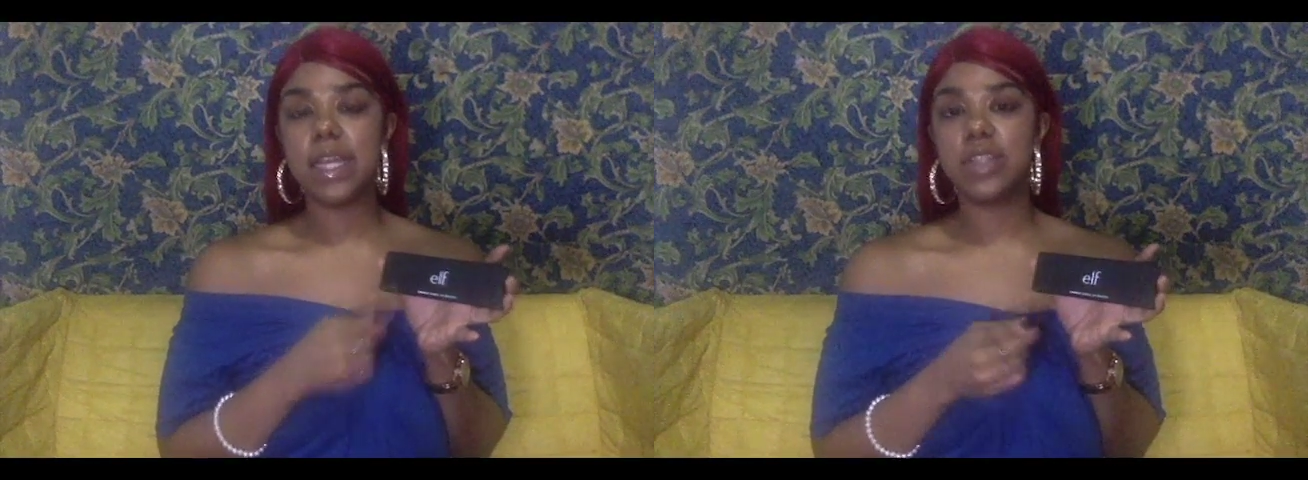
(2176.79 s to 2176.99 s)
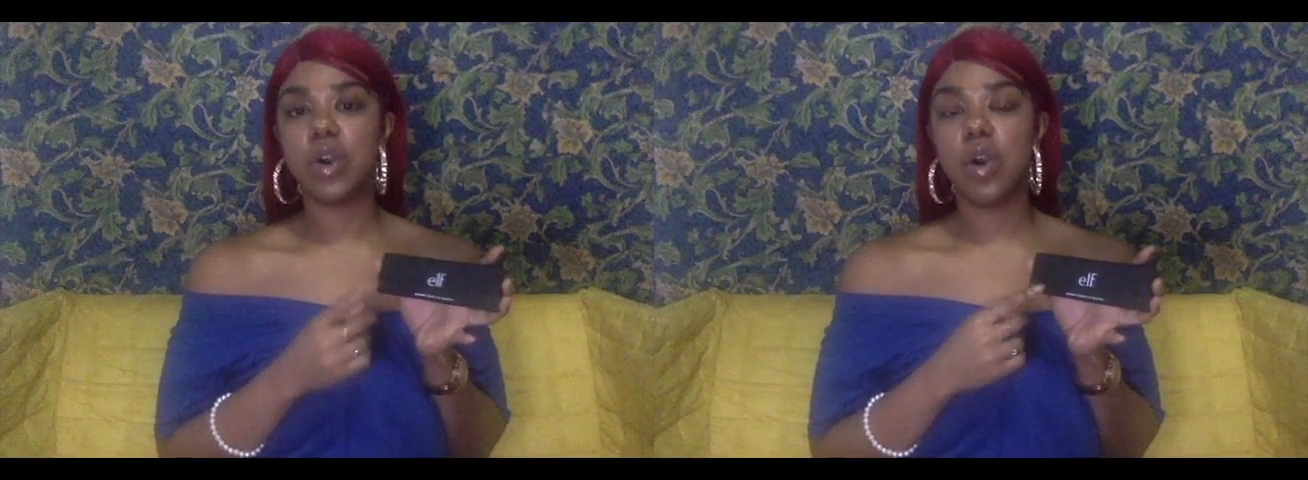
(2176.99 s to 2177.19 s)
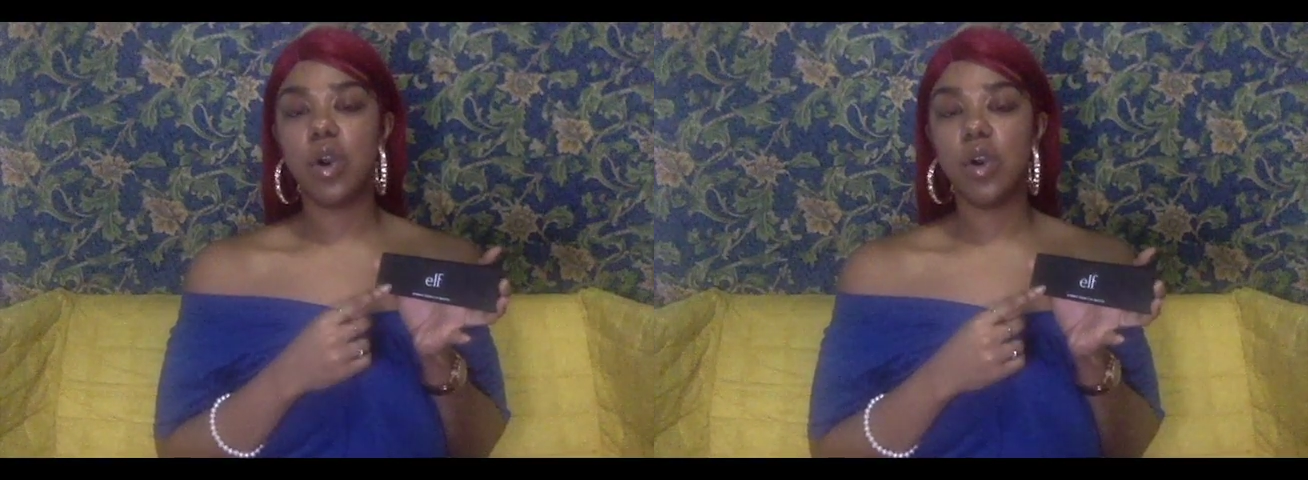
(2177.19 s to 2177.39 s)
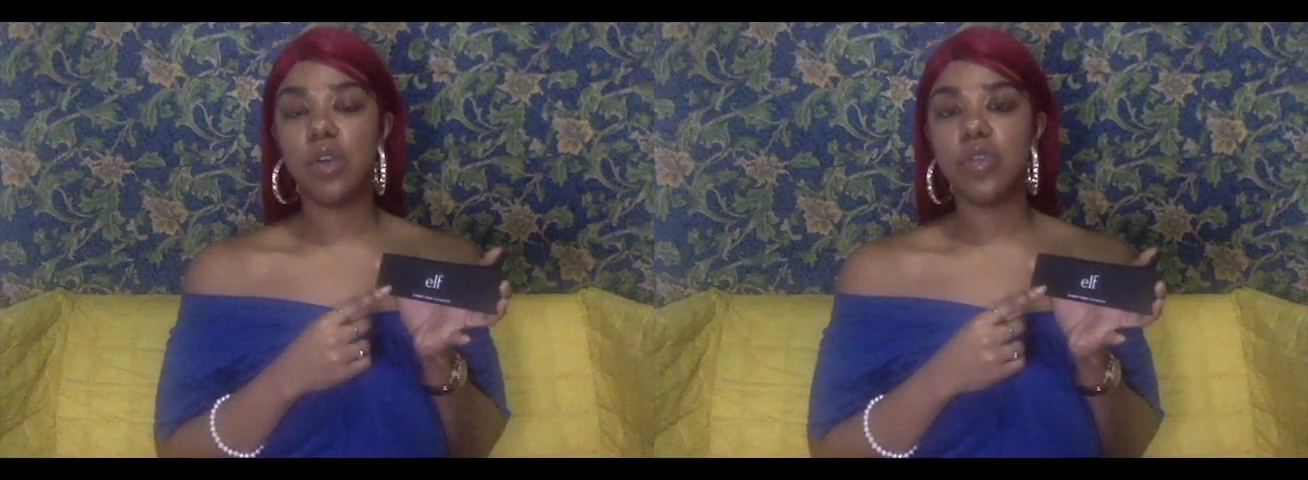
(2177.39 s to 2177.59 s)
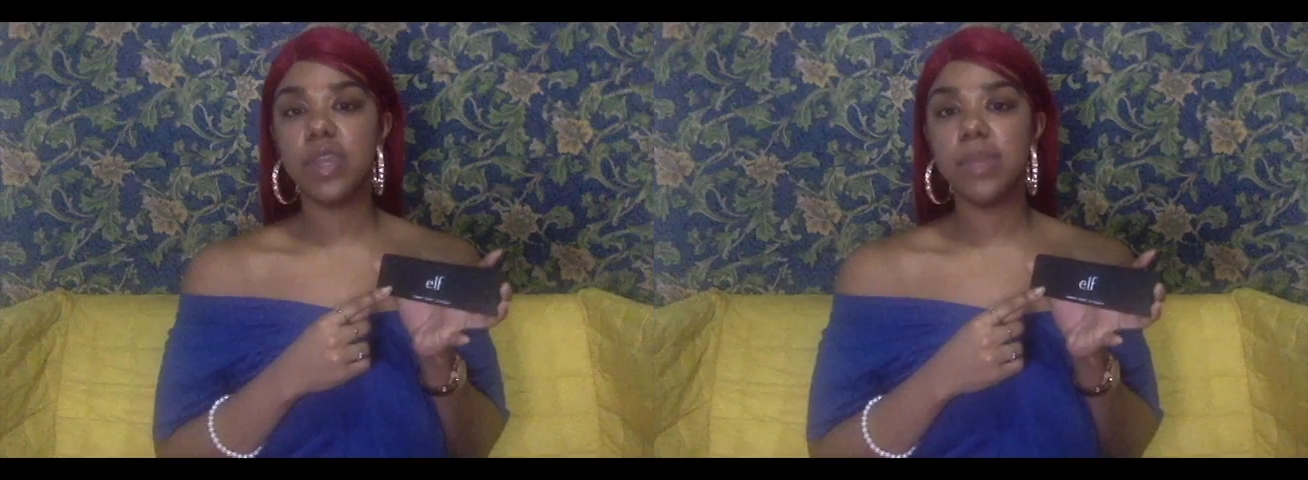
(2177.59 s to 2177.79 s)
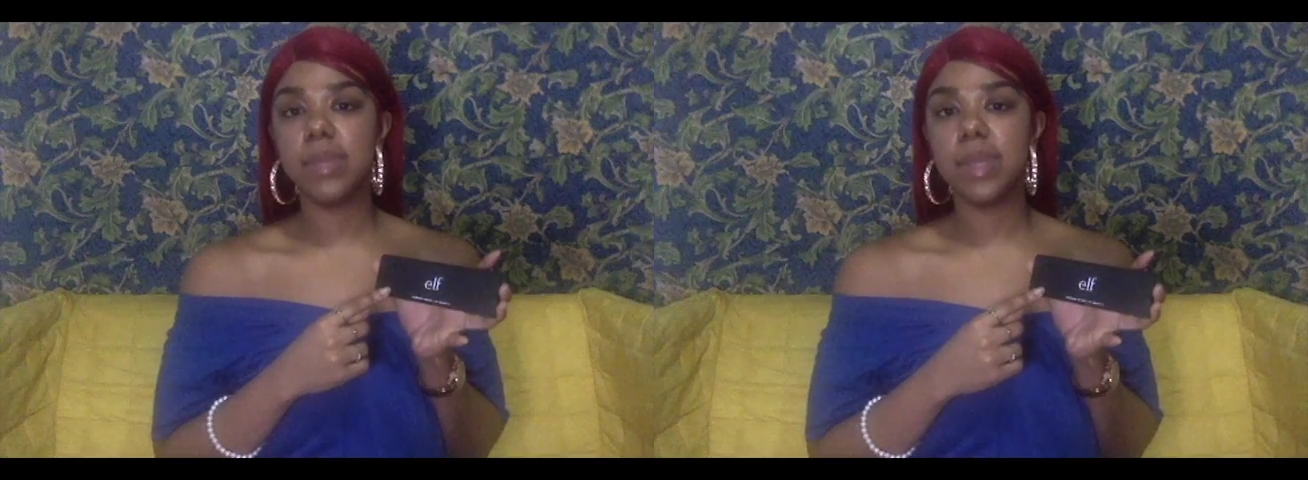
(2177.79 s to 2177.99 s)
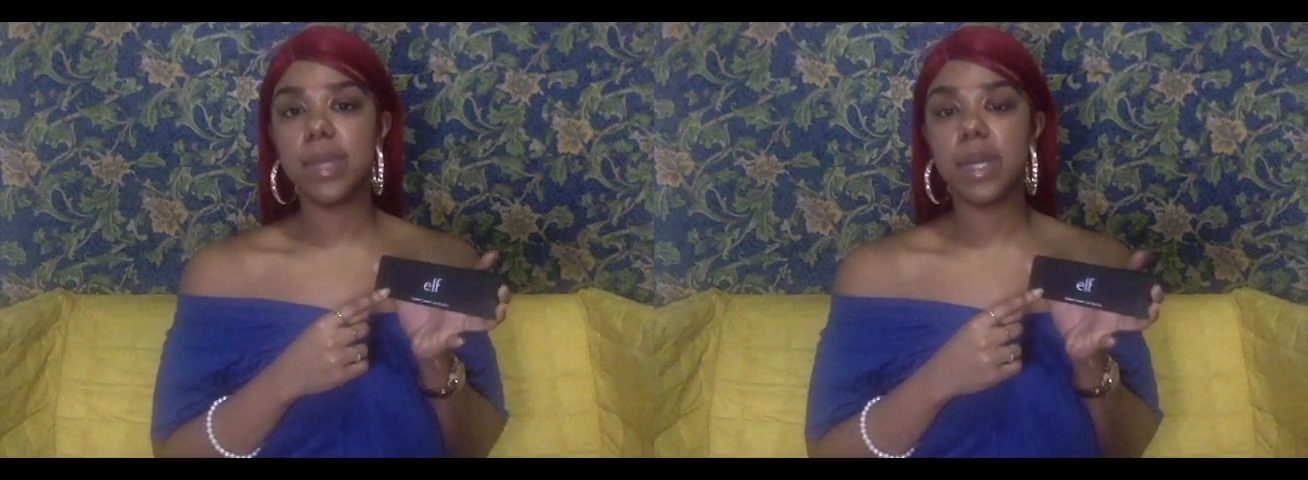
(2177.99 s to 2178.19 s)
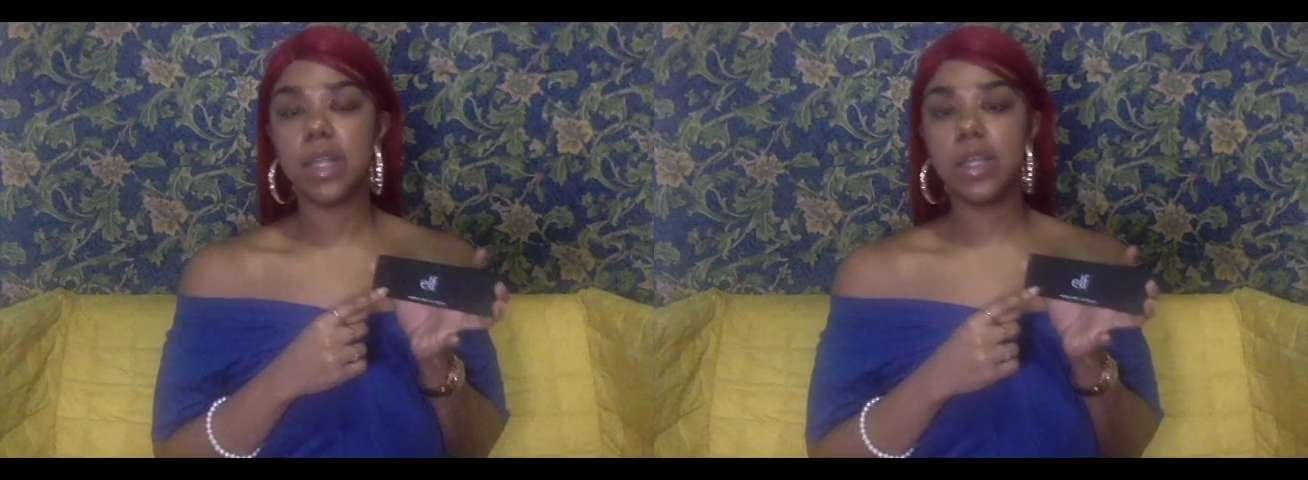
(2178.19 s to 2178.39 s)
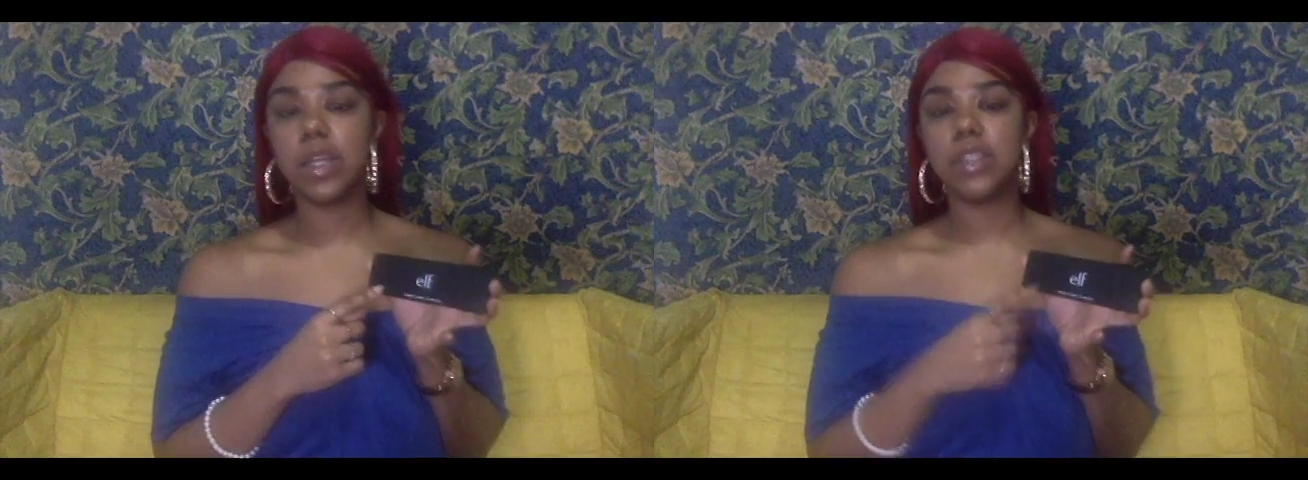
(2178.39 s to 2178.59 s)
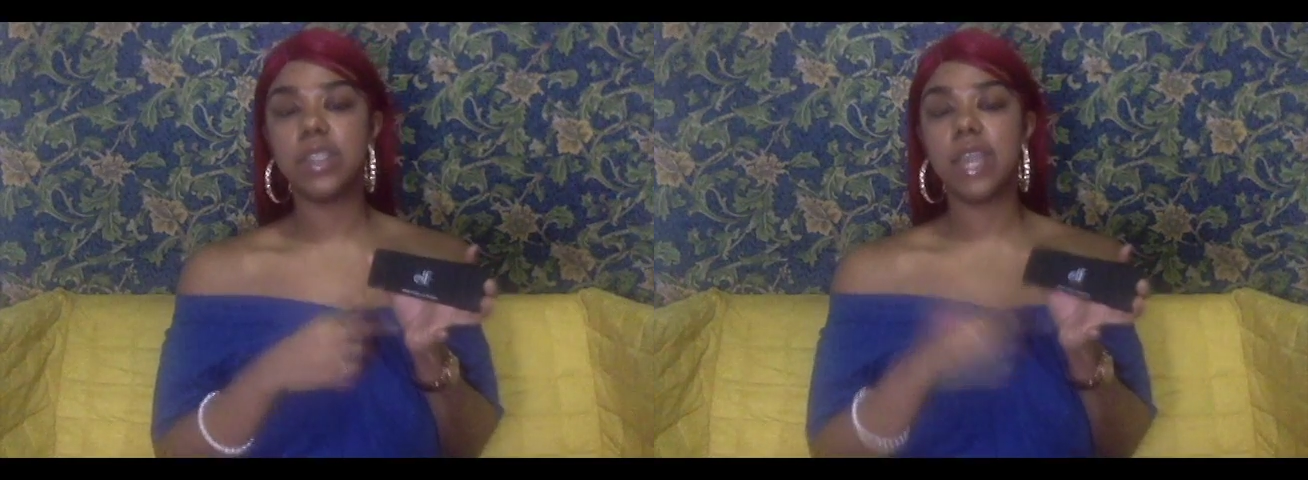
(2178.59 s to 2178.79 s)
It's all cream lip
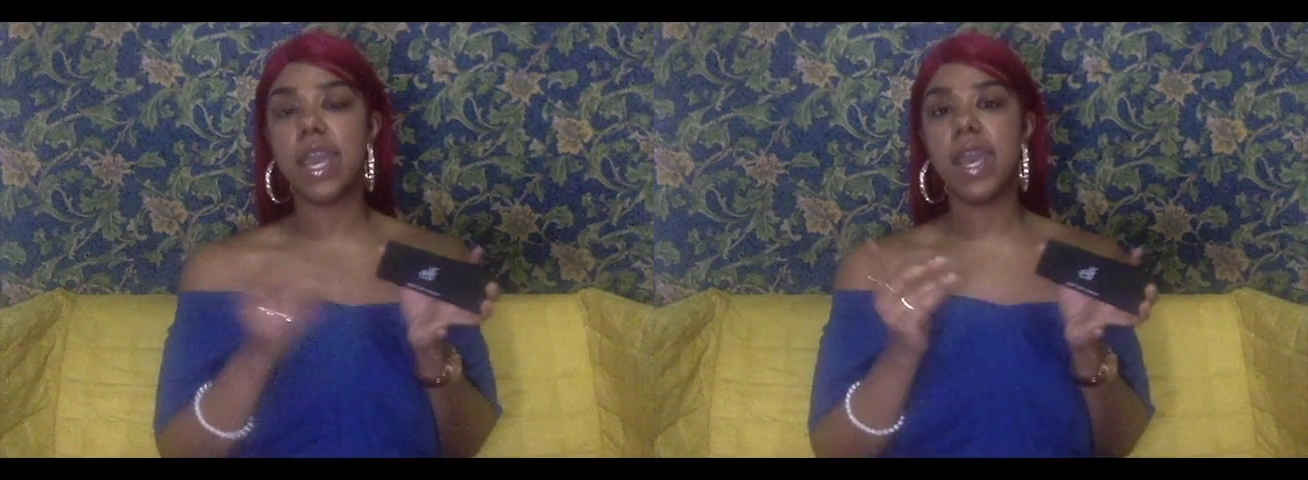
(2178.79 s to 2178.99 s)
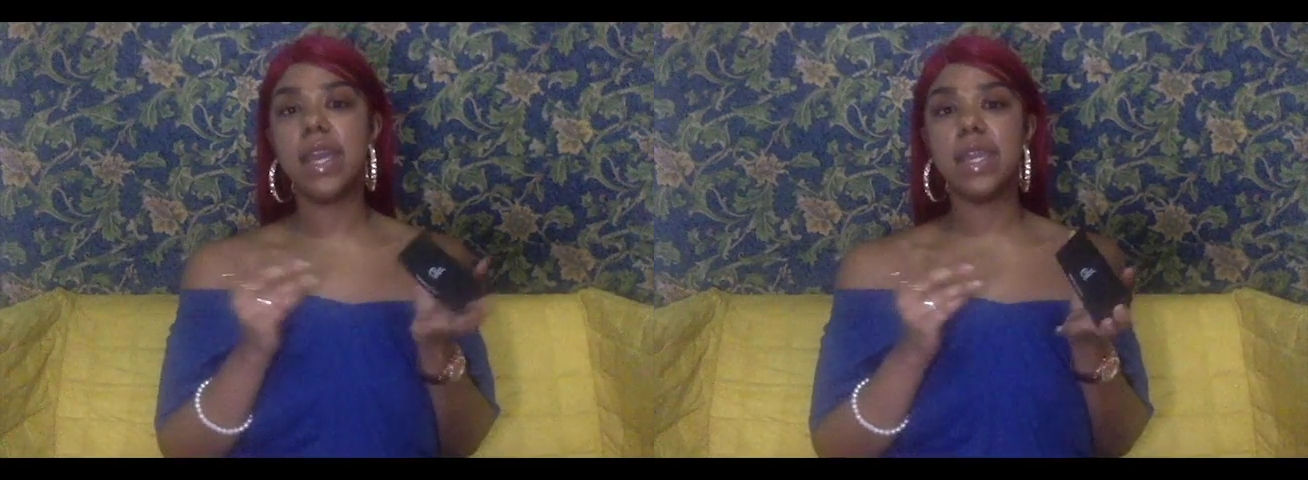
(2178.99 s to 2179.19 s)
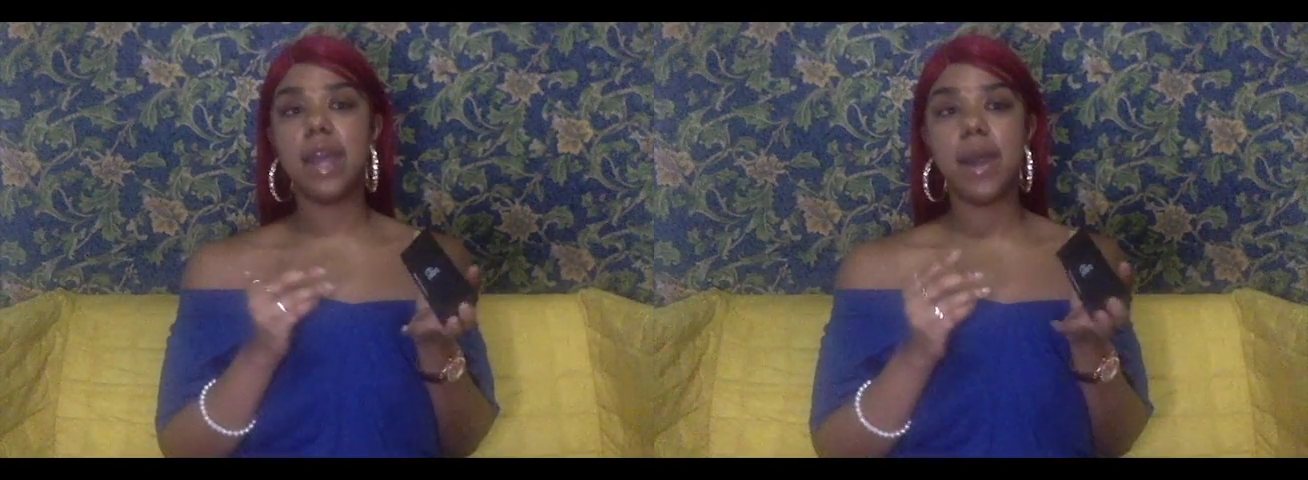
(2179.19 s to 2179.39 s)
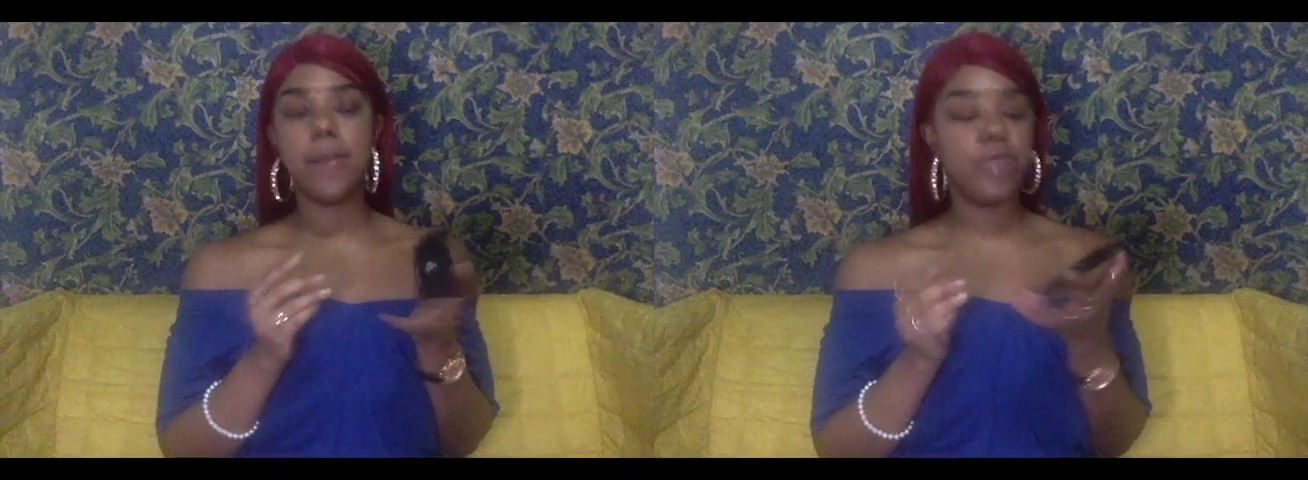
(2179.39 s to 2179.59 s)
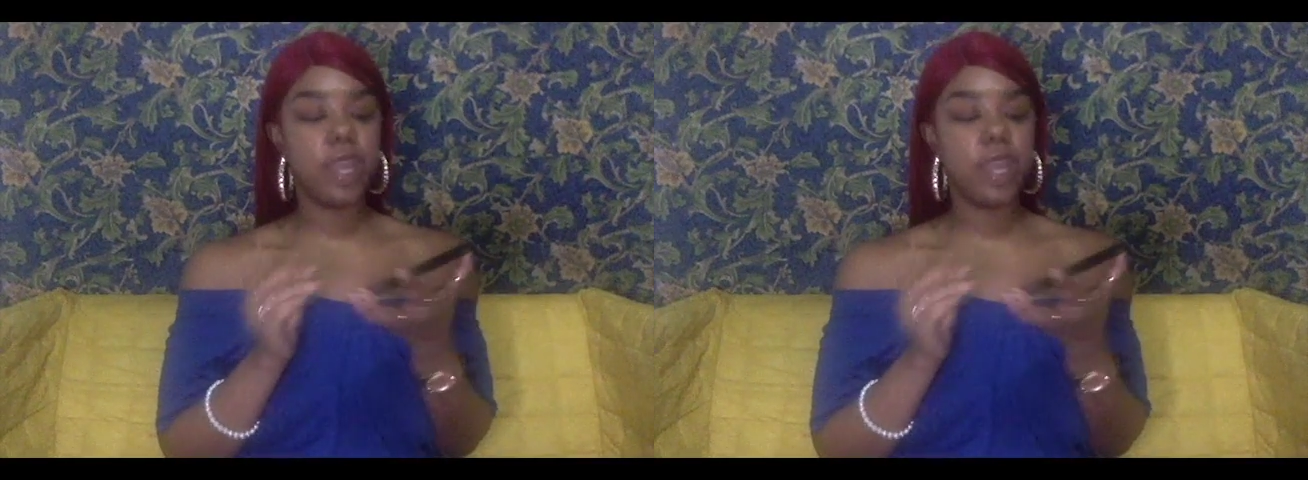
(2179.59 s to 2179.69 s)
colors and um,